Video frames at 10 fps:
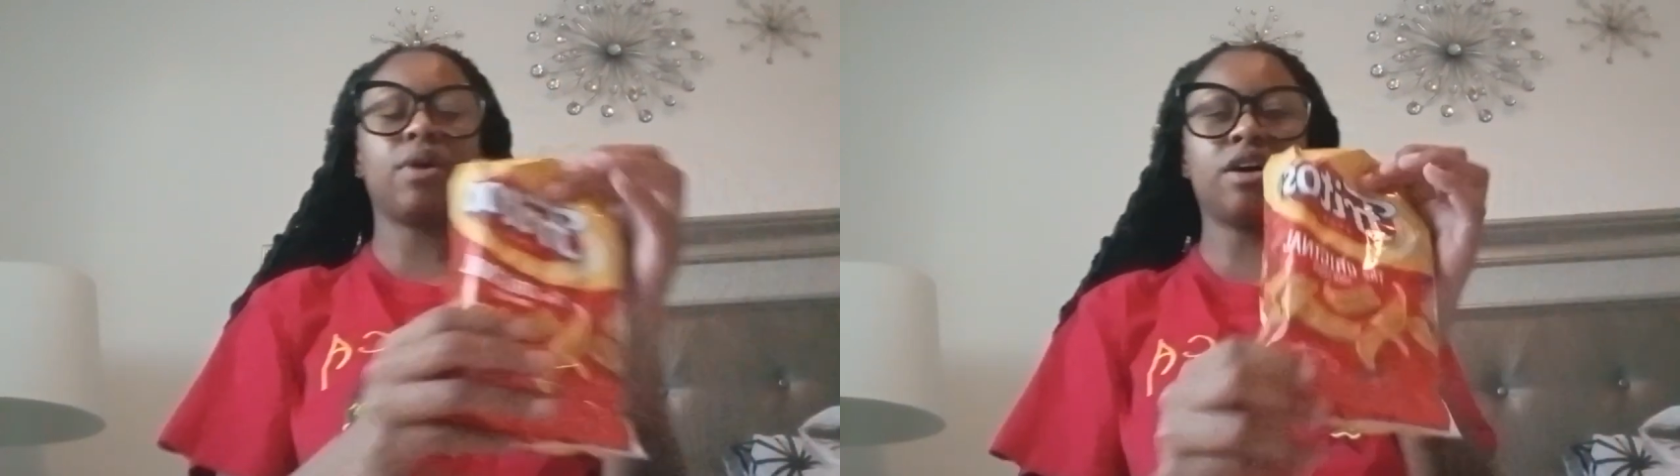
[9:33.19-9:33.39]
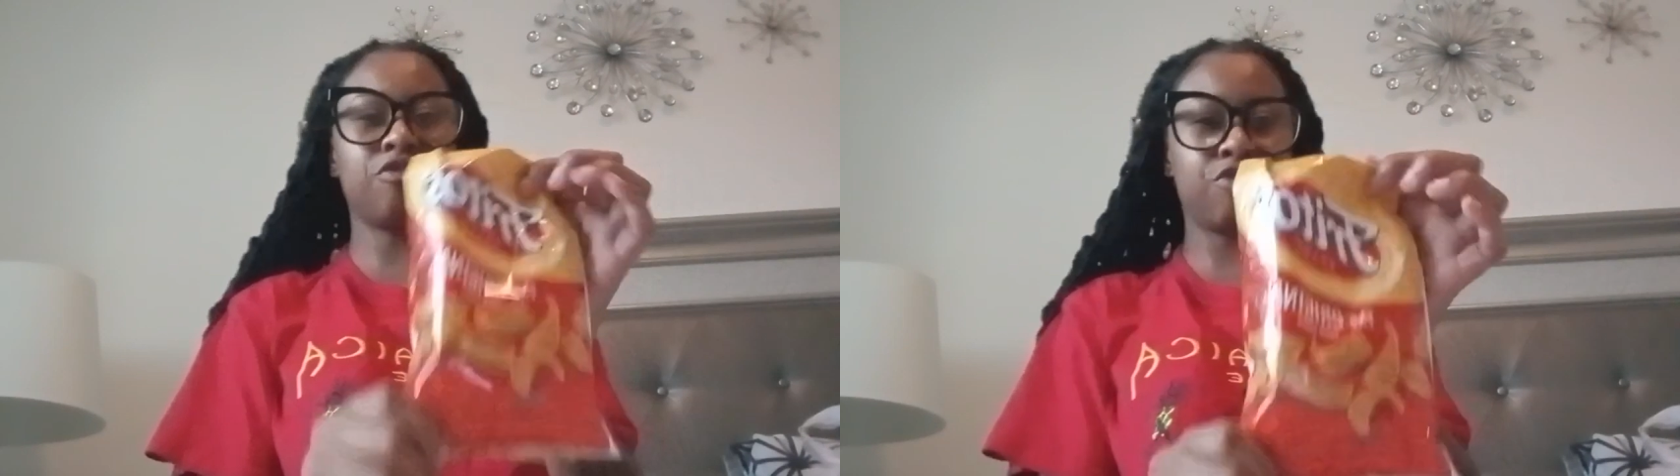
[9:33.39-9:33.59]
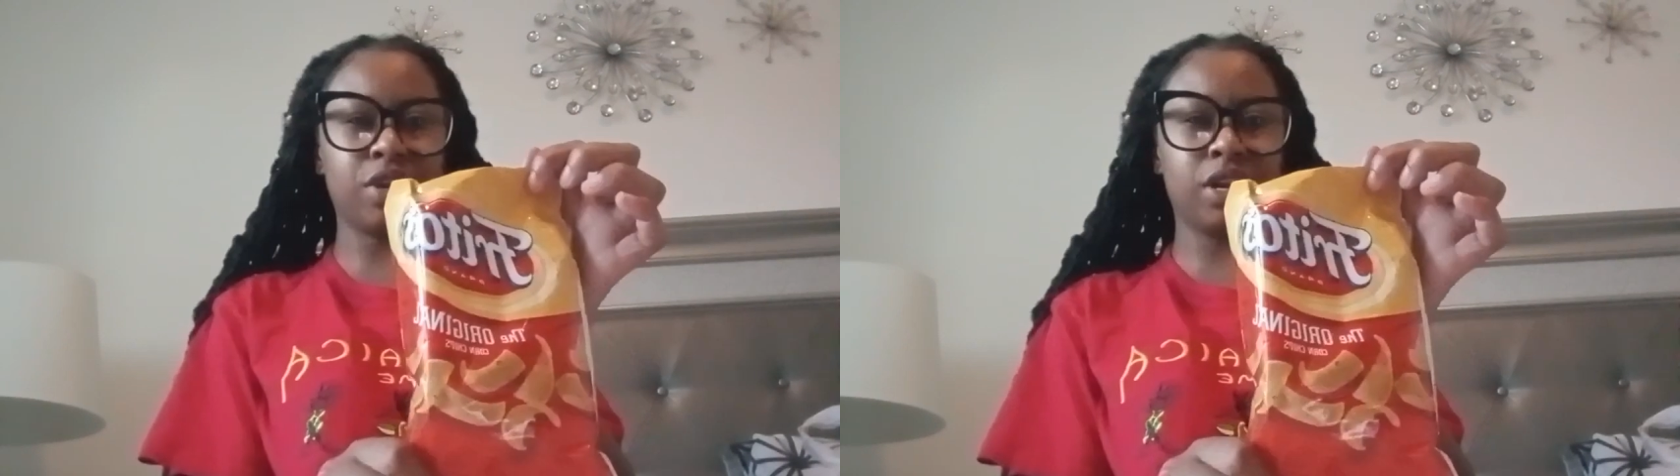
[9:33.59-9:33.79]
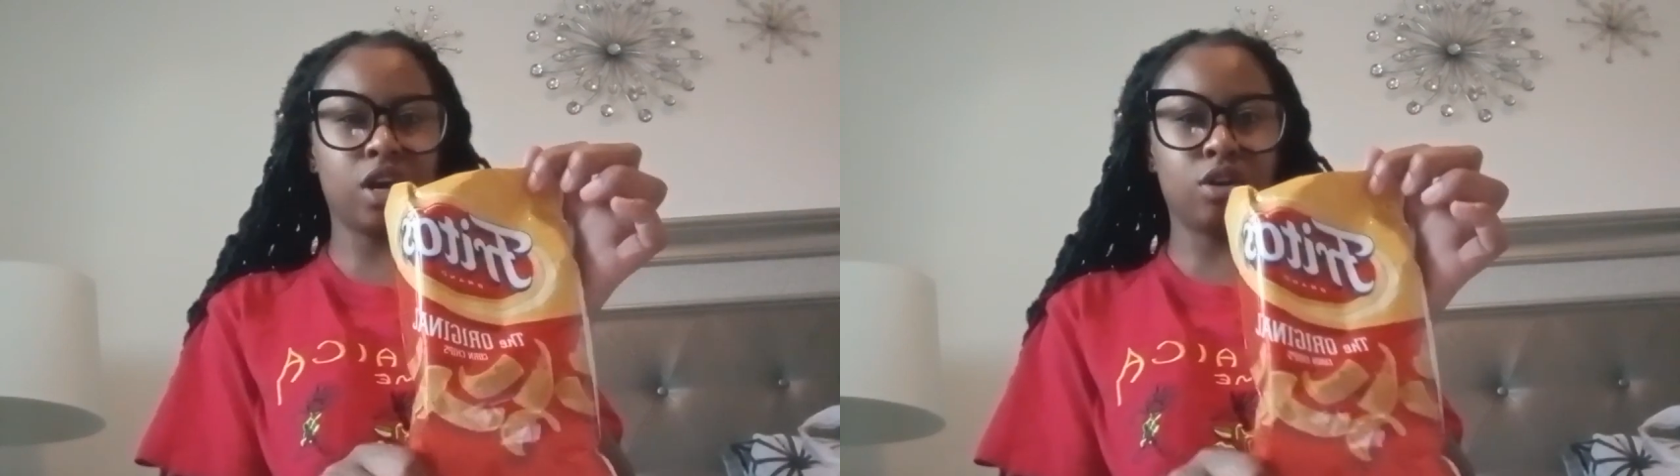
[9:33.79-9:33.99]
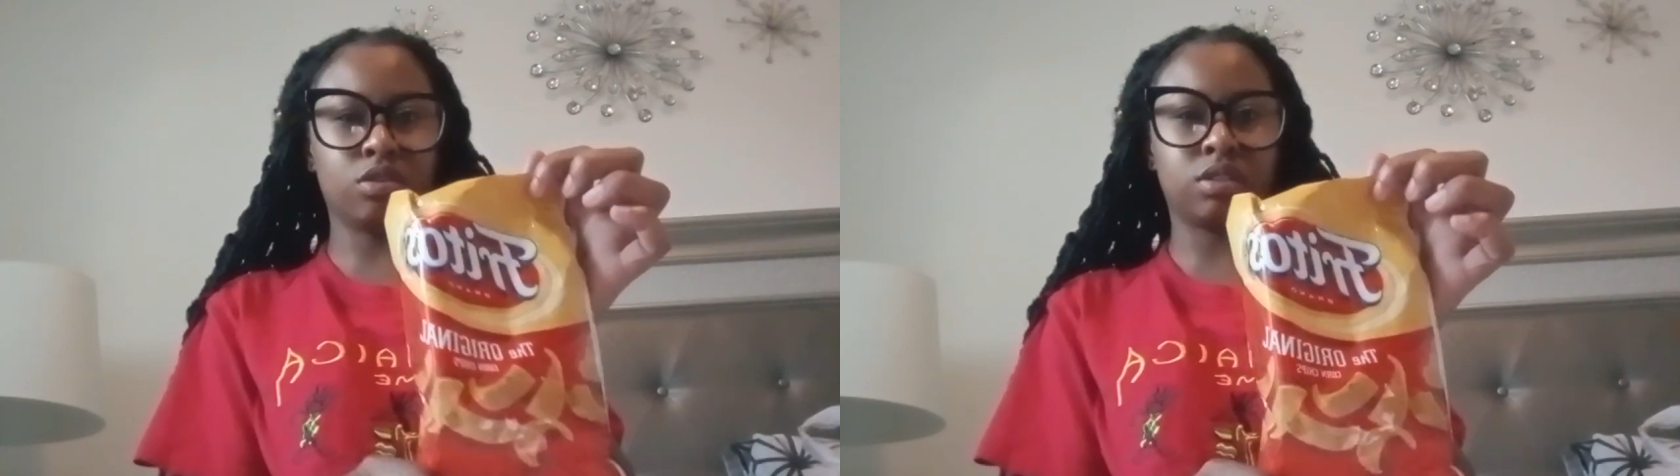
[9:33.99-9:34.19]
bought
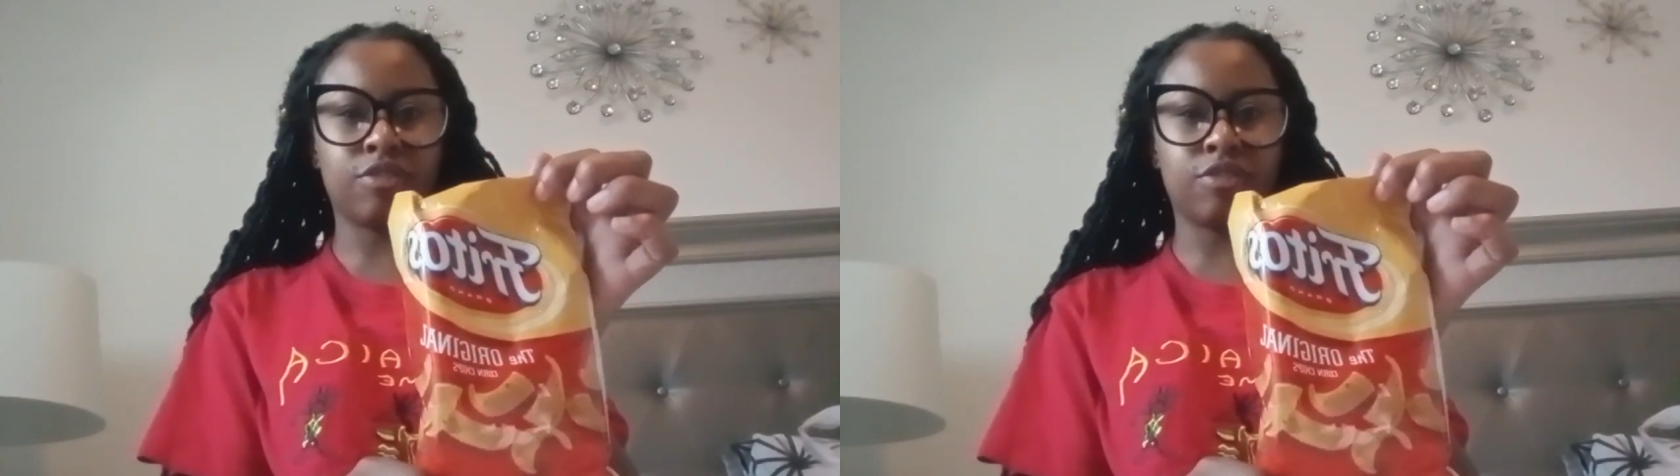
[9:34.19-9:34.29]
Fritos